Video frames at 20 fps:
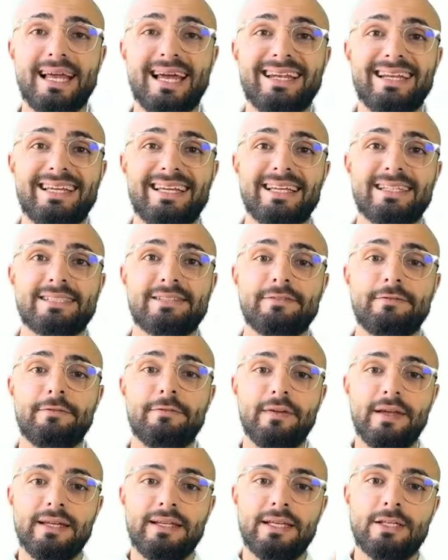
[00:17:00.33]
and it gets
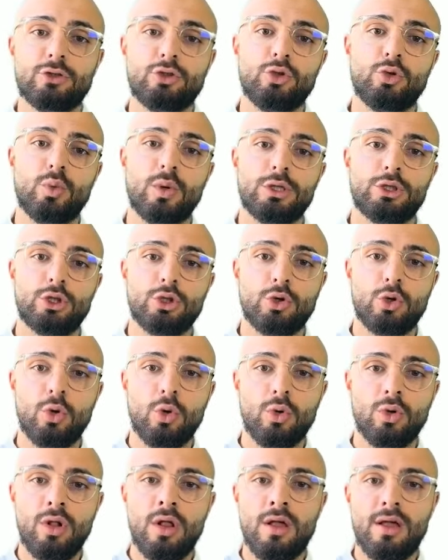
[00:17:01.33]
fed into what you
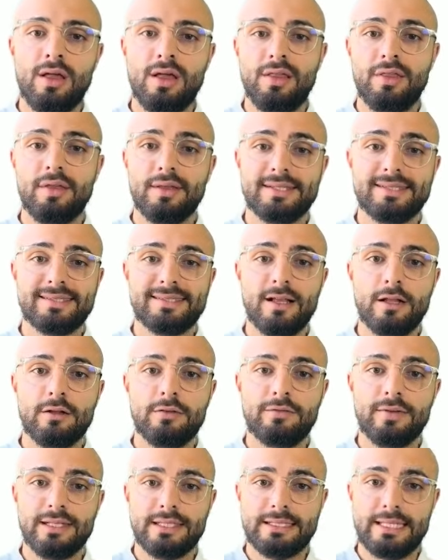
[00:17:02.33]
call the
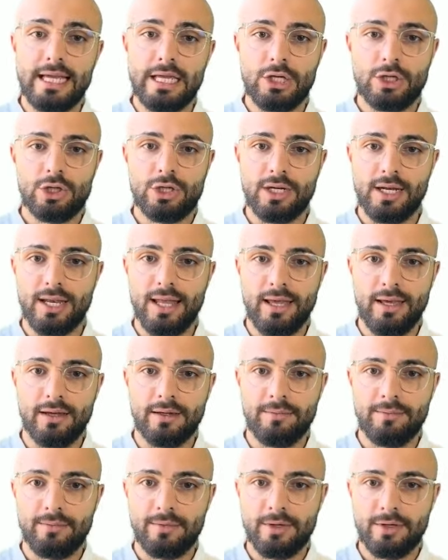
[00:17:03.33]
self-attention layer,
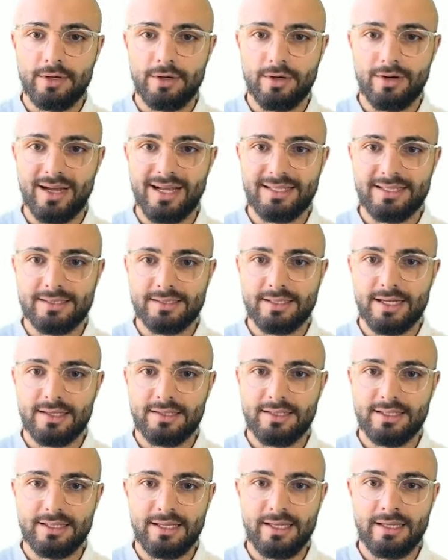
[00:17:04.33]
all right, inside
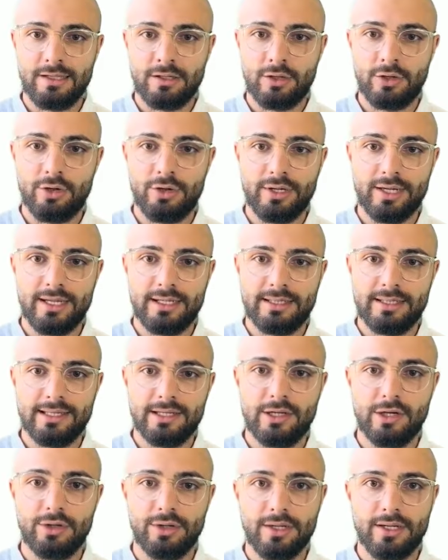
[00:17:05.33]
the encoder and
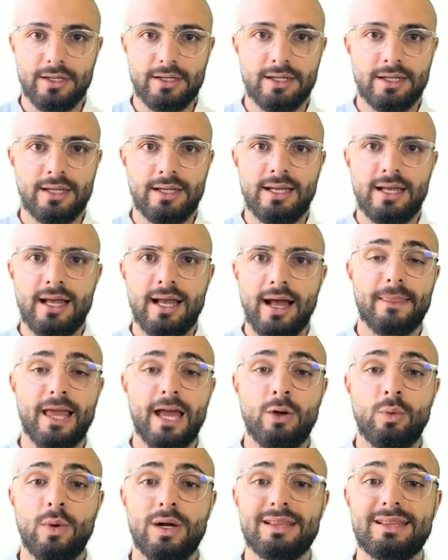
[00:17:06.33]
decoder.
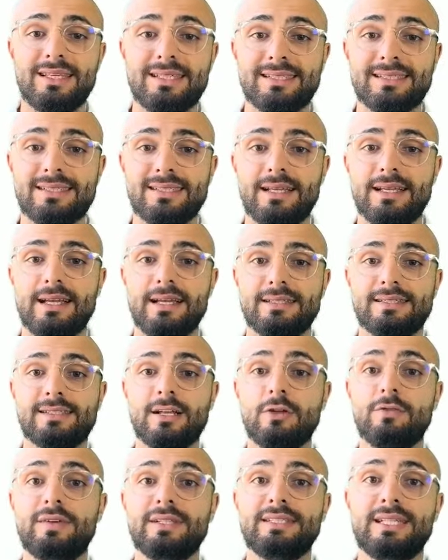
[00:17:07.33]
And what this
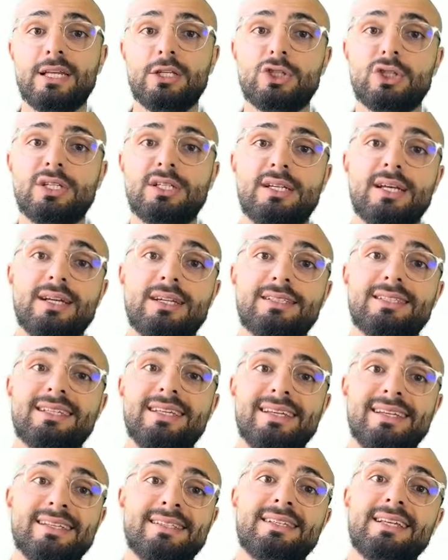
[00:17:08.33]
self-attention does
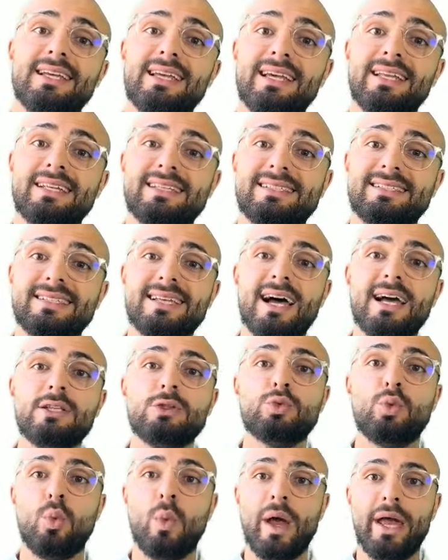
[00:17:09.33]
is it assigns
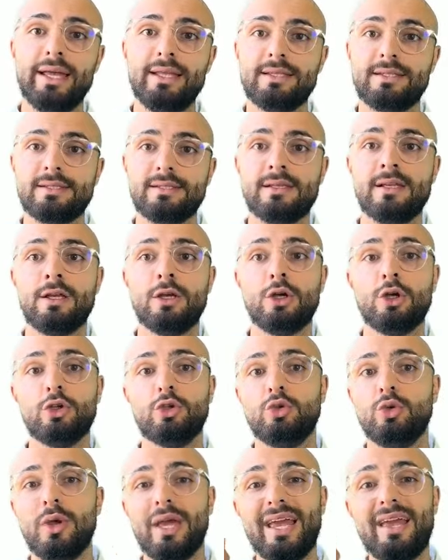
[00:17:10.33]
weights
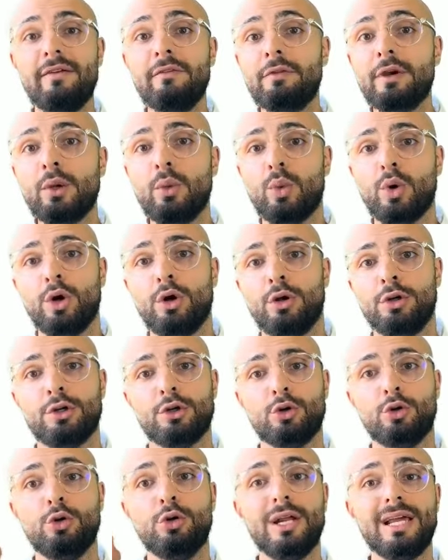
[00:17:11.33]
to every word
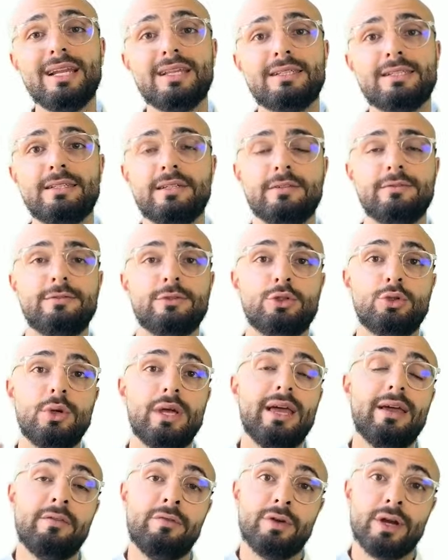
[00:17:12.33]
relative to
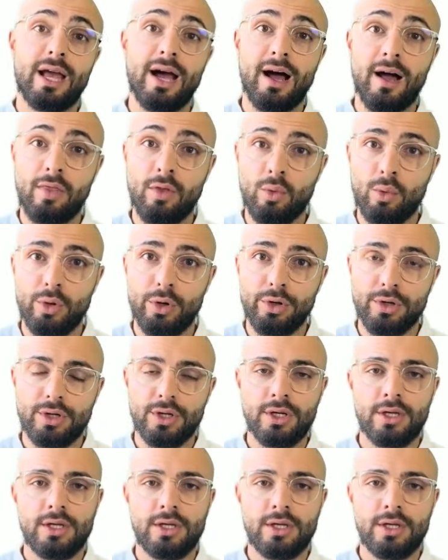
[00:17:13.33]
every other word.